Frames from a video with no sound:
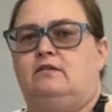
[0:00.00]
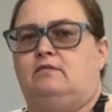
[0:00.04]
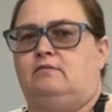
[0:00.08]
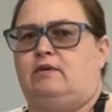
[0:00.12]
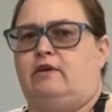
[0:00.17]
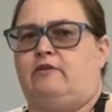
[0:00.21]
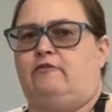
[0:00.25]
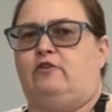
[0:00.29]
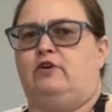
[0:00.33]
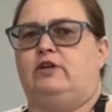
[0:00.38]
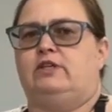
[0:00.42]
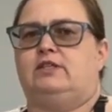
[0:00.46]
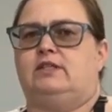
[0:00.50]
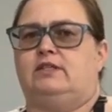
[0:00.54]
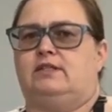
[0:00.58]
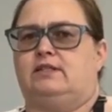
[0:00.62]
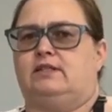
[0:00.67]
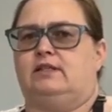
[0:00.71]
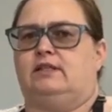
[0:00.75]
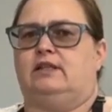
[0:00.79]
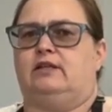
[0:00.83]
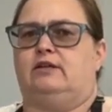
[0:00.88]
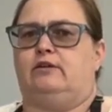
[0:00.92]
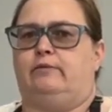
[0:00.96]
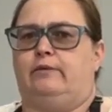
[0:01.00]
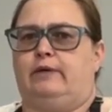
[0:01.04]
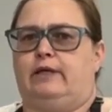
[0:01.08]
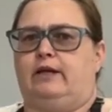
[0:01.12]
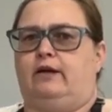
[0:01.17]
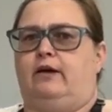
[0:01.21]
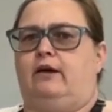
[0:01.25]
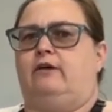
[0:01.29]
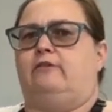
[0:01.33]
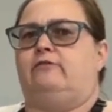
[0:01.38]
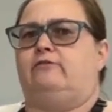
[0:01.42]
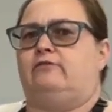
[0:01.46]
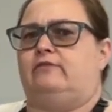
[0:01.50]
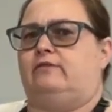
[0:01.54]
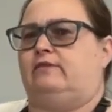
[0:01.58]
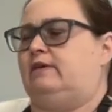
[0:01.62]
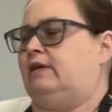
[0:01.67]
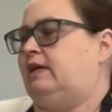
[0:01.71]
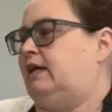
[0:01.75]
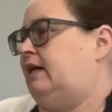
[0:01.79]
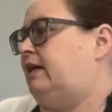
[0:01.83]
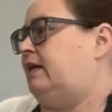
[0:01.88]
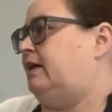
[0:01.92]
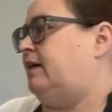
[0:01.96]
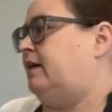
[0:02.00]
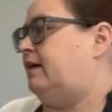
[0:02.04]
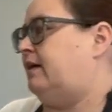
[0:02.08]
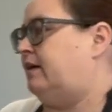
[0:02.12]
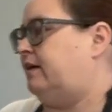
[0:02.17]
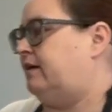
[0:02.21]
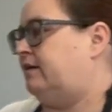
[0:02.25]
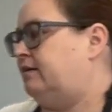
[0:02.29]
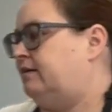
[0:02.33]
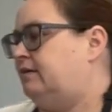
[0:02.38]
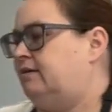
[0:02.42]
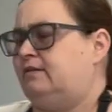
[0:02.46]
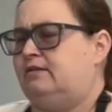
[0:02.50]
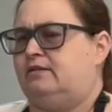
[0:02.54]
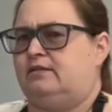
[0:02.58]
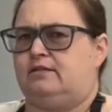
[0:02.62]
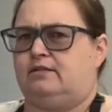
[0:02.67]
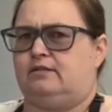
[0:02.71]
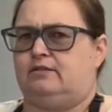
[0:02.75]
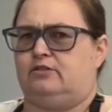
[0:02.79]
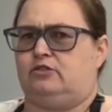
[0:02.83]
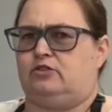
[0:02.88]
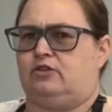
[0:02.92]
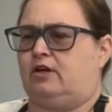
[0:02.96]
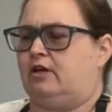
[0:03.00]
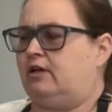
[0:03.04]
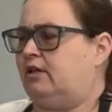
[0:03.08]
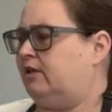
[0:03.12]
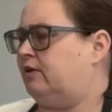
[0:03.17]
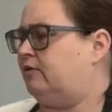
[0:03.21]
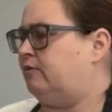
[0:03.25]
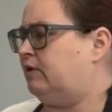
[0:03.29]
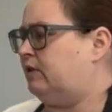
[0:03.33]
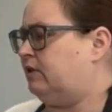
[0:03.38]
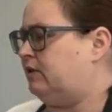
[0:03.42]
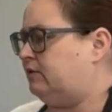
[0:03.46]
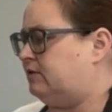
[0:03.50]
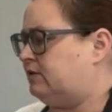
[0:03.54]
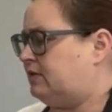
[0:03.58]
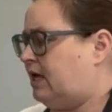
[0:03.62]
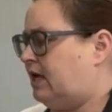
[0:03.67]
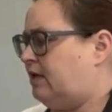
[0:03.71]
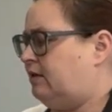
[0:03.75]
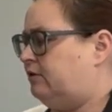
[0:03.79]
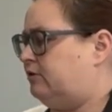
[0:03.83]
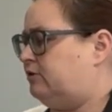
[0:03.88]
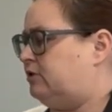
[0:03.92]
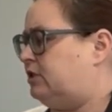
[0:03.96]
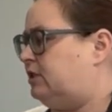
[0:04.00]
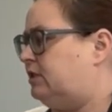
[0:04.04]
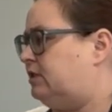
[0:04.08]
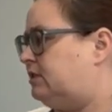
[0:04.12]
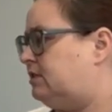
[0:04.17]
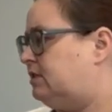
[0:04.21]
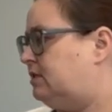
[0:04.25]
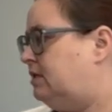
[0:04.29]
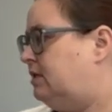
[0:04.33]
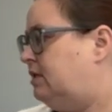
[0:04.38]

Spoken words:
My voice is a little bit off. Still struggling with those allergies.